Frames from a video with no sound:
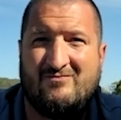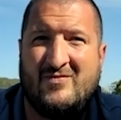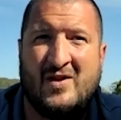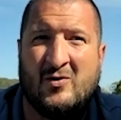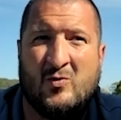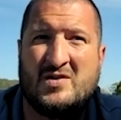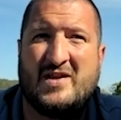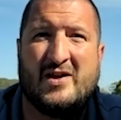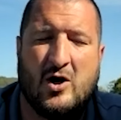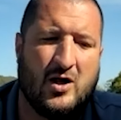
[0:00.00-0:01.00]
once
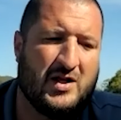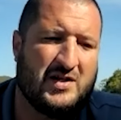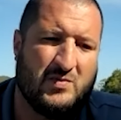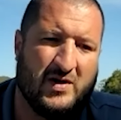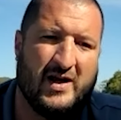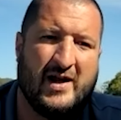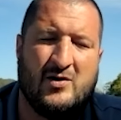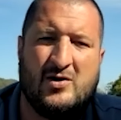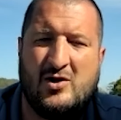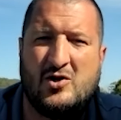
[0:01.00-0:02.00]
they call us, we get
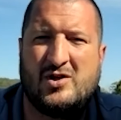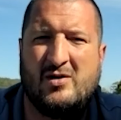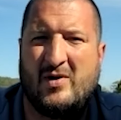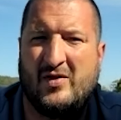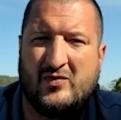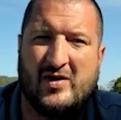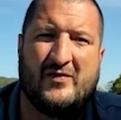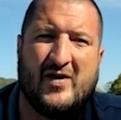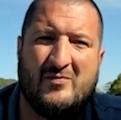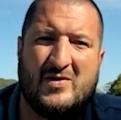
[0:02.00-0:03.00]
in usually about 3 to
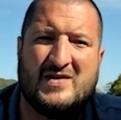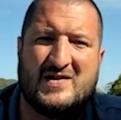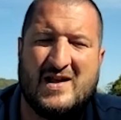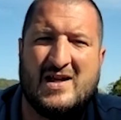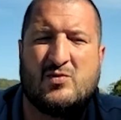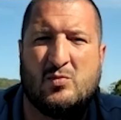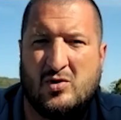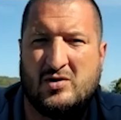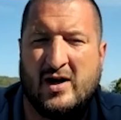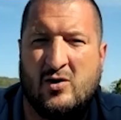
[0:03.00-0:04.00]
5 business days. We're
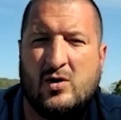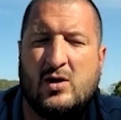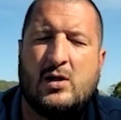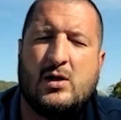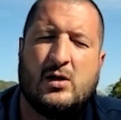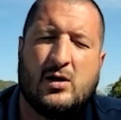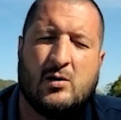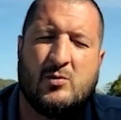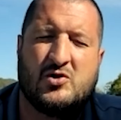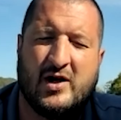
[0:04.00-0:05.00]
booked out.
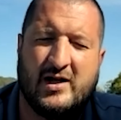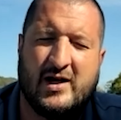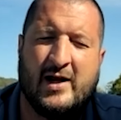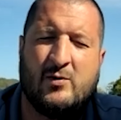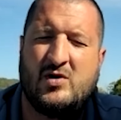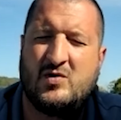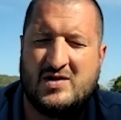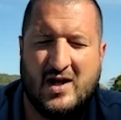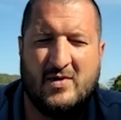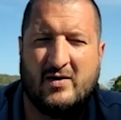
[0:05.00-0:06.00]
We try to get in. We do
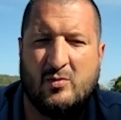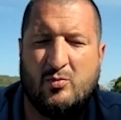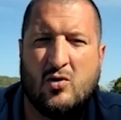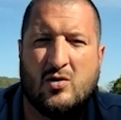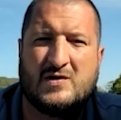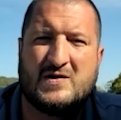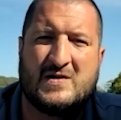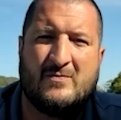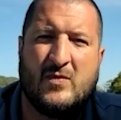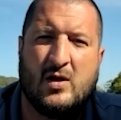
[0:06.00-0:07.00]
same day
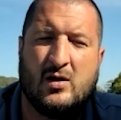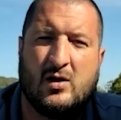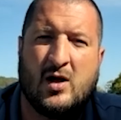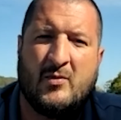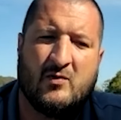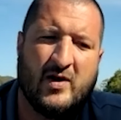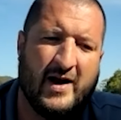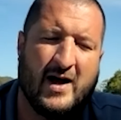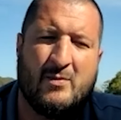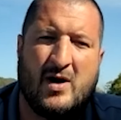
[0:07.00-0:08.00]
reports. The
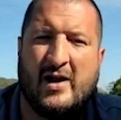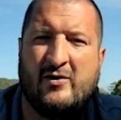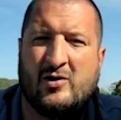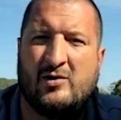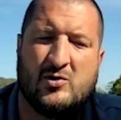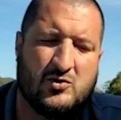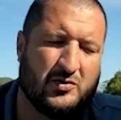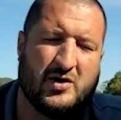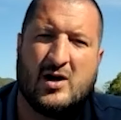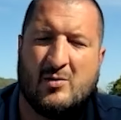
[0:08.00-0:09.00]
radon monitoring, which
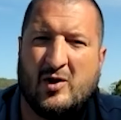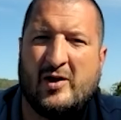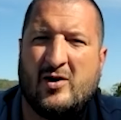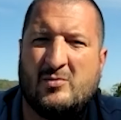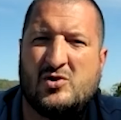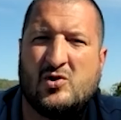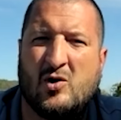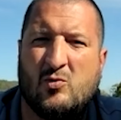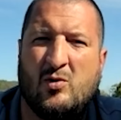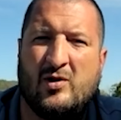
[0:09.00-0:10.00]
we'll talk about later, I'm
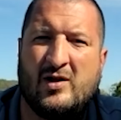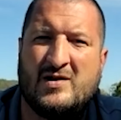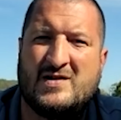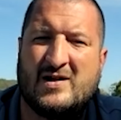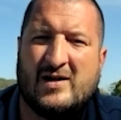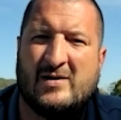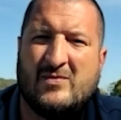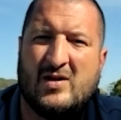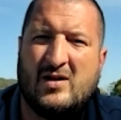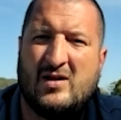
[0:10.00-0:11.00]
sure, is a
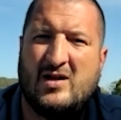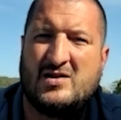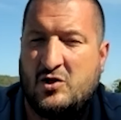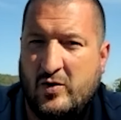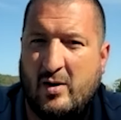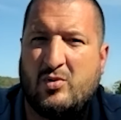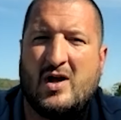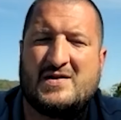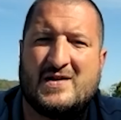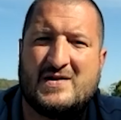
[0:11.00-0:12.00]
2 day
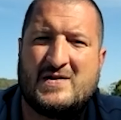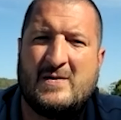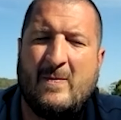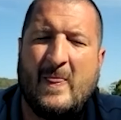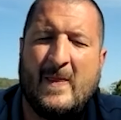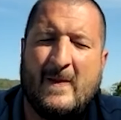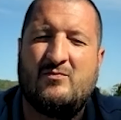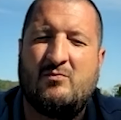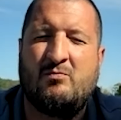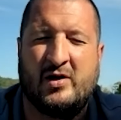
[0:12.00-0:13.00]
process.
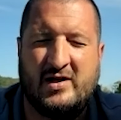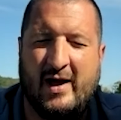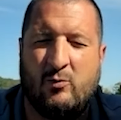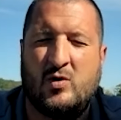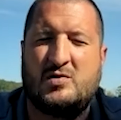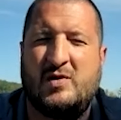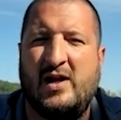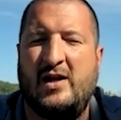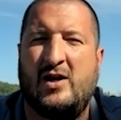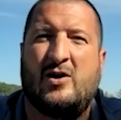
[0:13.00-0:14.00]
But yeah, once we
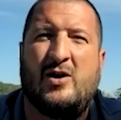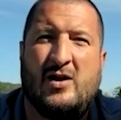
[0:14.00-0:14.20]
get in there,